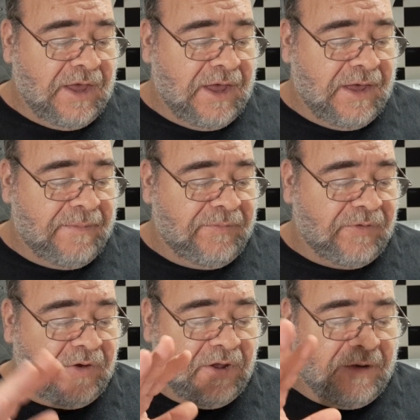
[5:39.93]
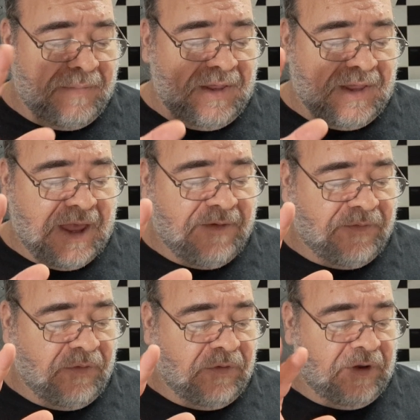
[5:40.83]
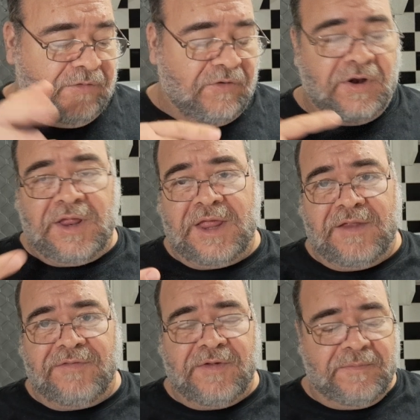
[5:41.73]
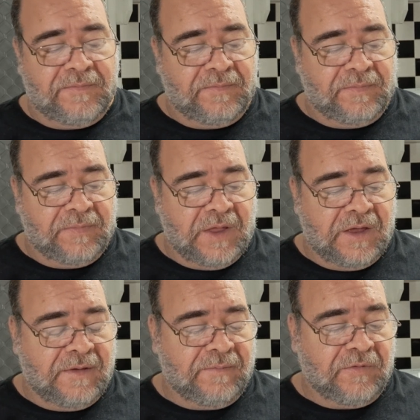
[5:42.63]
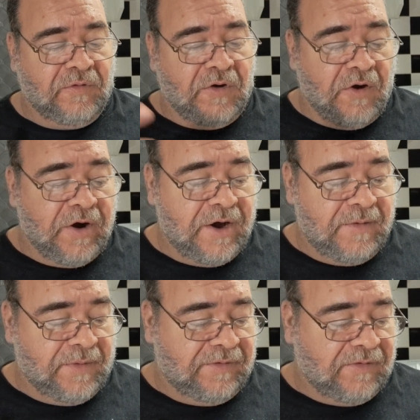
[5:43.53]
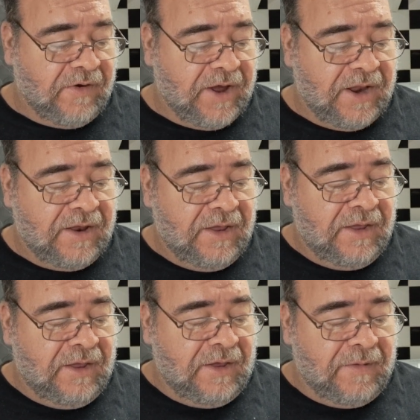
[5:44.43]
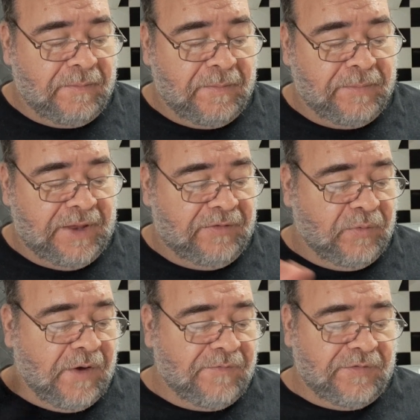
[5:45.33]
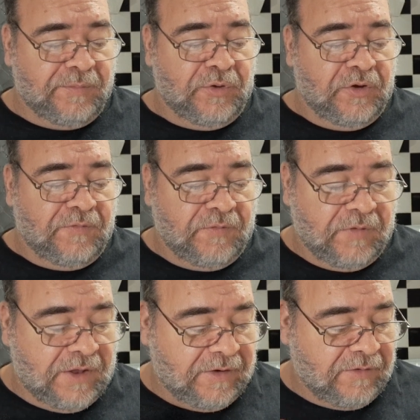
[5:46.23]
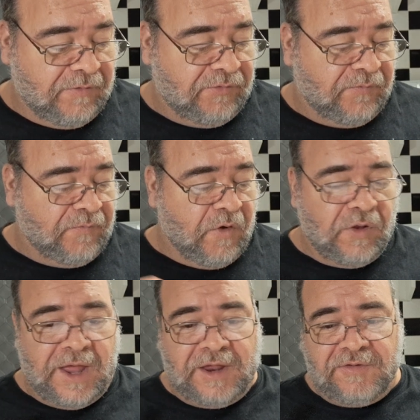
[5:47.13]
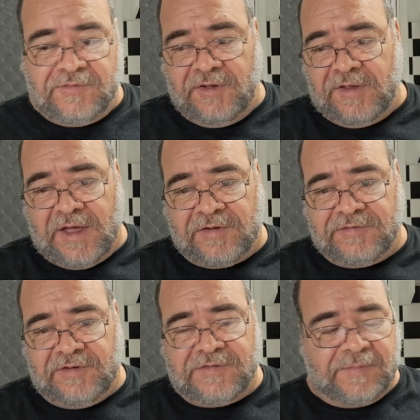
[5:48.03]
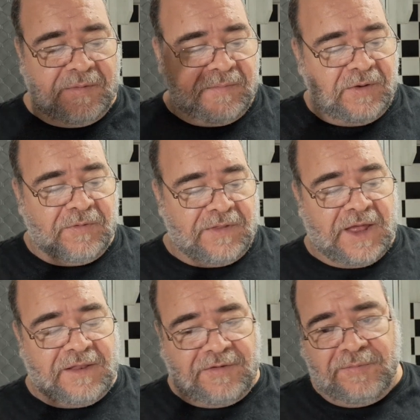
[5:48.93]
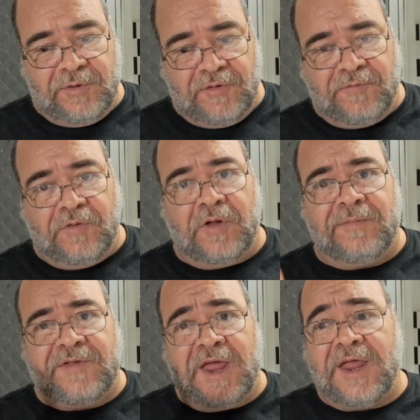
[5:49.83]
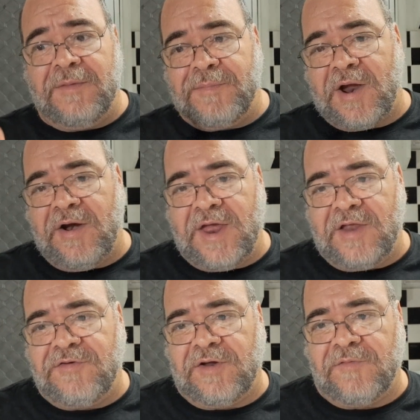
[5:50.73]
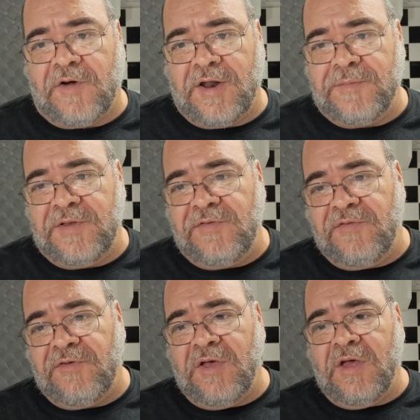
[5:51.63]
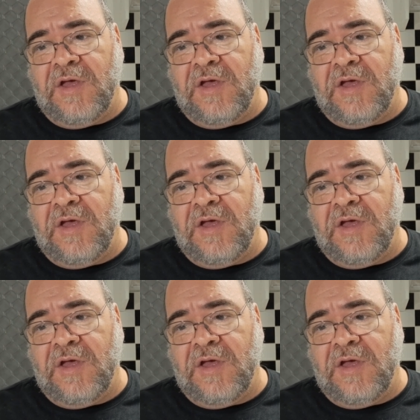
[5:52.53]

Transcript: So I'm going to be careful and try to get some good iron in my diet. B12 is beautiful, and of course folate, because I actually supplement with that. That's beautiful. I'm taking bariatric vitamins.